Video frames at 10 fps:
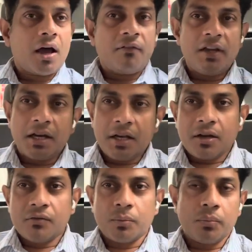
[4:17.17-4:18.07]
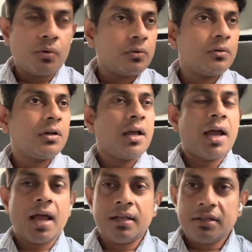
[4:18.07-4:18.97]
weakening of the bone,
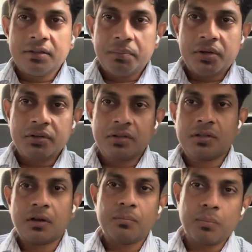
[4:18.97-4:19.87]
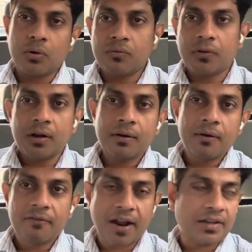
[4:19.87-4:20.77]
and these patients are prone for
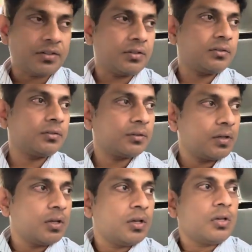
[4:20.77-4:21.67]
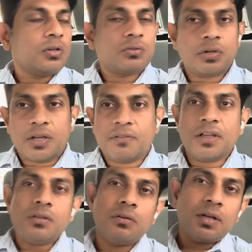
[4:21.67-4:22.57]
fractures. So
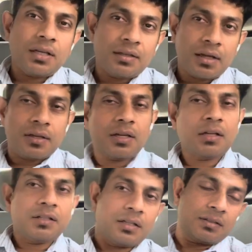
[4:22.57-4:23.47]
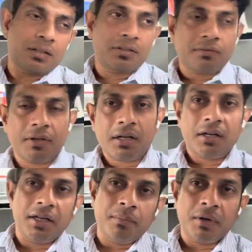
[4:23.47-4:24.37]
eventually there is a severe
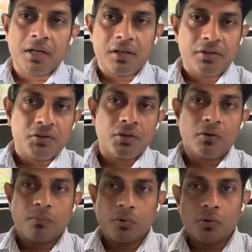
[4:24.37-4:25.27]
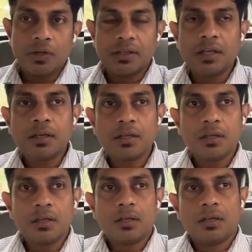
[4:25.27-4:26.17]
demineralization of bone in the
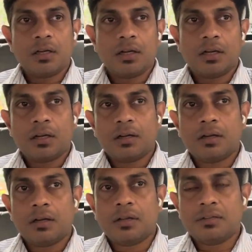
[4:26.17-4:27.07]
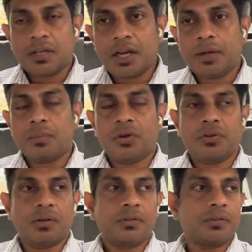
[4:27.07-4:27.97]
CKD
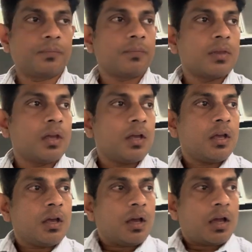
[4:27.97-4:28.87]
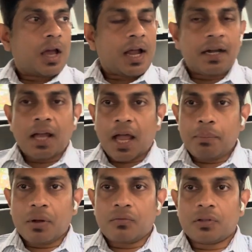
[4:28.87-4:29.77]
patients. And
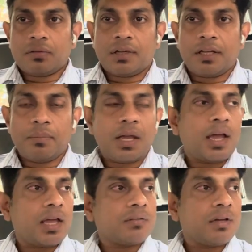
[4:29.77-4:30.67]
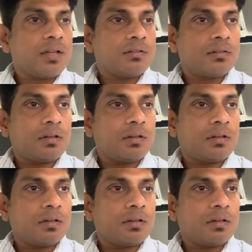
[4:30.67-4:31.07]
hyperphosphatemia as well as